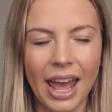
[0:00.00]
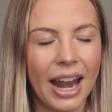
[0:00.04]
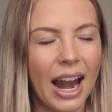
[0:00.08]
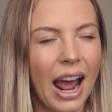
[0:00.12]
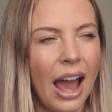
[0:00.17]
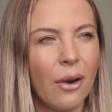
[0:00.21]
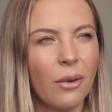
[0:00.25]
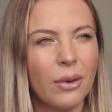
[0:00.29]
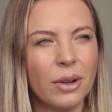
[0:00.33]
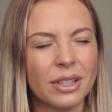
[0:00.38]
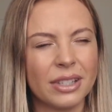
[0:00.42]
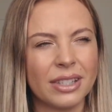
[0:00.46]
And
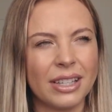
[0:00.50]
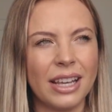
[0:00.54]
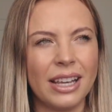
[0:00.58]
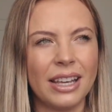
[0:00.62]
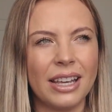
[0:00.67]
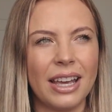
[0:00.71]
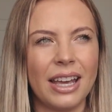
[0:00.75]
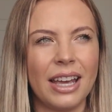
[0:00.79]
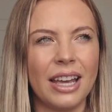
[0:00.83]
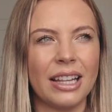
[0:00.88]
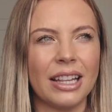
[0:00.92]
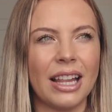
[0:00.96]
I was
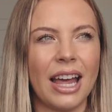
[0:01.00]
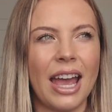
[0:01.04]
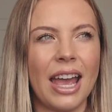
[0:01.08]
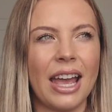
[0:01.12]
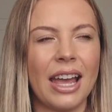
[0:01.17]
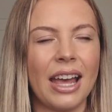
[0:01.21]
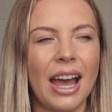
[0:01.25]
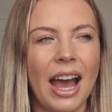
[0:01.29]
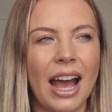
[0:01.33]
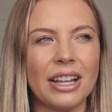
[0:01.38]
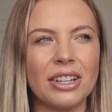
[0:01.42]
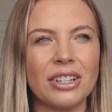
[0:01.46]
thinking,
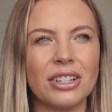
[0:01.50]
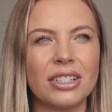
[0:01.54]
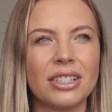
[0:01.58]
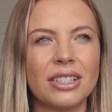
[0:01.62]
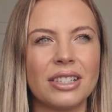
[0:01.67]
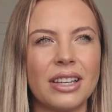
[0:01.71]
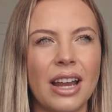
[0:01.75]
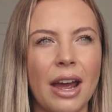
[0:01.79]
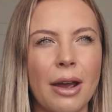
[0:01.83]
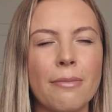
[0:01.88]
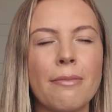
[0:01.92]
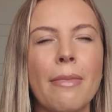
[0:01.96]
like, I
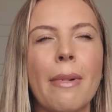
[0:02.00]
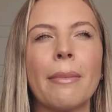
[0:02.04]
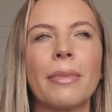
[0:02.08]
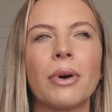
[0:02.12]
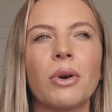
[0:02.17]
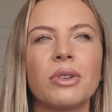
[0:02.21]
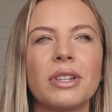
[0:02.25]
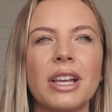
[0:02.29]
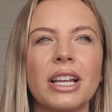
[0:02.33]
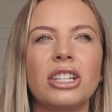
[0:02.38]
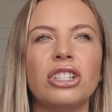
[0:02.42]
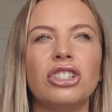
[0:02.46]
remember
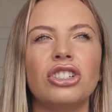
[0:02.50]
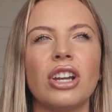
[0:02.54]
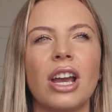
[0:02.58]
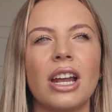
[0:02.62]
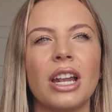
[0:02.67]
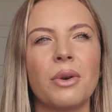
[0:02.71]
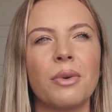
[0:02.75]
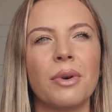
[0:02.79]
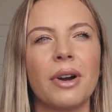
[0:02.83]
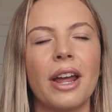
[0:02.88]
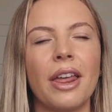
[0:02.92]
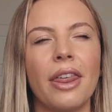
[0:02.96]
it was like
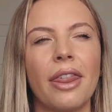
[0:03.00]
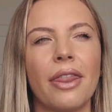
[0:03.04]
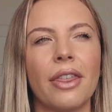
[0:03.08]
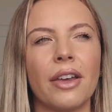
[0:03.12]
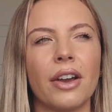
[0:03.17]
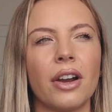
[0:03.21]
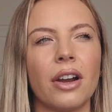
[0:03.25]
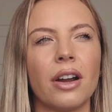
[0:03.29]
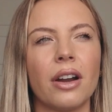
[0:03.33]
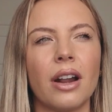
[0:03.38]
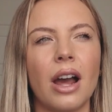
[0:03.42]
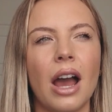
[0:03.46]
January
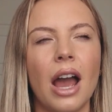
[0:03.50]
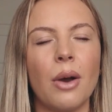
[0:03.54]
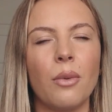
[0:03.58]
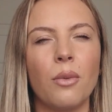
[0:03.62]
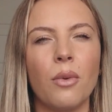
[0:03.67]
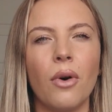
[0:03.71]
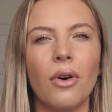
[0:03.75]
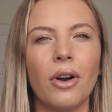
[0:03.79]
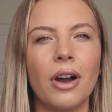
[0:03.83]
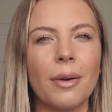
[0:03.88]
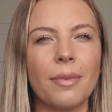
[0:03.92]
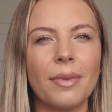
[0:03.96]
3rd. I
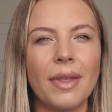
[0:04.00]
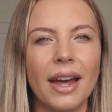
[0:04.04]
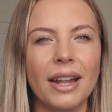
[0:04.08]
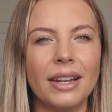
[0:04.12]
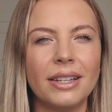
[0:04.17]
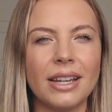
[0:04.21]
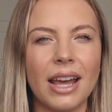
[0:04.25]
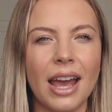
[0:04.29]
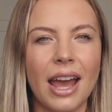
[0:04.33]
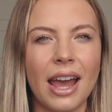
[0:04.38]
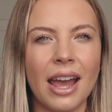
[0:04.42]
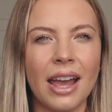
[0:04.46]
woke up
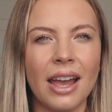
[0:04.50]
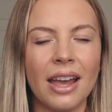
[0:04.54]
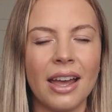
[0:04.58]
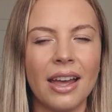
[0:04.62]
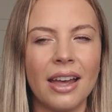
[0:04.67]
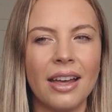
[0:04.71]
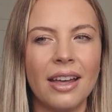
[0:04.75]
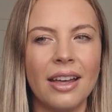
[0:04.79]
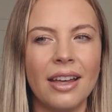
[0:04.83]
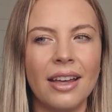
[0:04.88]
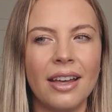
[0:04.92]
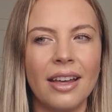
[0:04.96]
that day
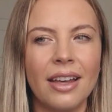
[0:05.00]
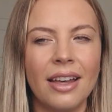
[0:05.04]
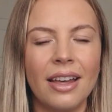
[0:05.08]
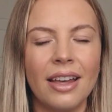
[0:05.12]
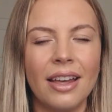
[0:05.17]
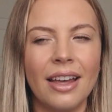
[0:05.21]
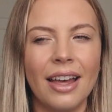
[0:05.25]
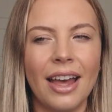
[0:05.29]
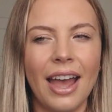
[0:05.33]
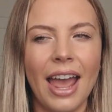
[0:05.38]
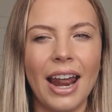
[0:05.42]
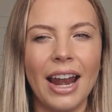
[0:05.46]

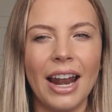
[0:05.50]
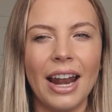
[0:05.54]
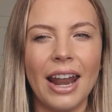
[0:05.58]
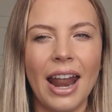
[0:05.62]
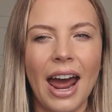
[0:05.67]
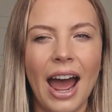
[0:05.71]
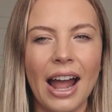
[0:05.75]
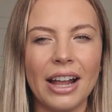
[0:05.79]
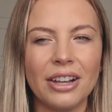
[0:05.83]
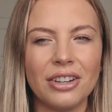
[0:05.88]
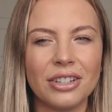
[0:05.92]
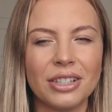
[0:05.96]

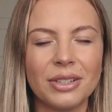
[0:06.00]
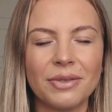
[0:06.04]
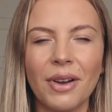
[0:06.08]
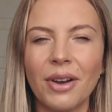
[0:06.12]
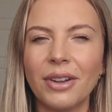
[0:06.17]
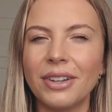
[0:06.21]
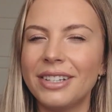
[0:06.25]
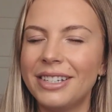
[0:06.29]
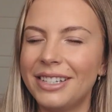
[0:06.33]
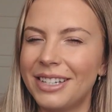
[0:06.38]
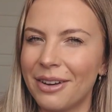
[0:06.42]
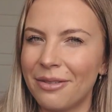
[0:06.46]
and I just
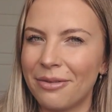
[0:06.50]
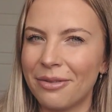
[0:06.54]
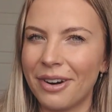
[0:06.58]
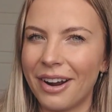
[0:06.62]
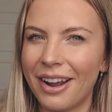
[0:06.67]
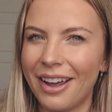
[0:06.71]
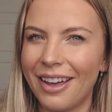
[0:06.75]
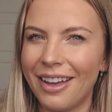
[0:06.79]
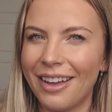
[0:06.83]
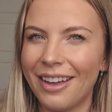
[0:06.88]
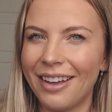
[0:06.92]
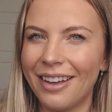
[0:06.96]
felt
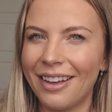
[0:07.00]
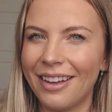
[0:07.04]
different.